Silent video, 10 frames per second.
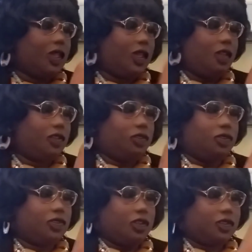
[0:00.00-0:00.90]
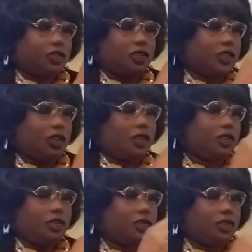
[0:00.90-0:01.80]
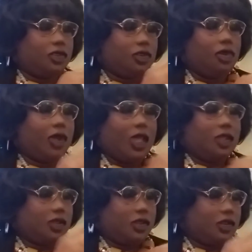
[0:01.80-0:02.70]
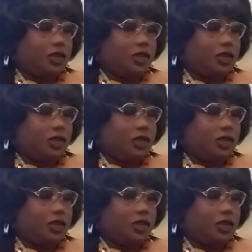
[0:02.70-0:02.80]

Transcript: and you just go at it.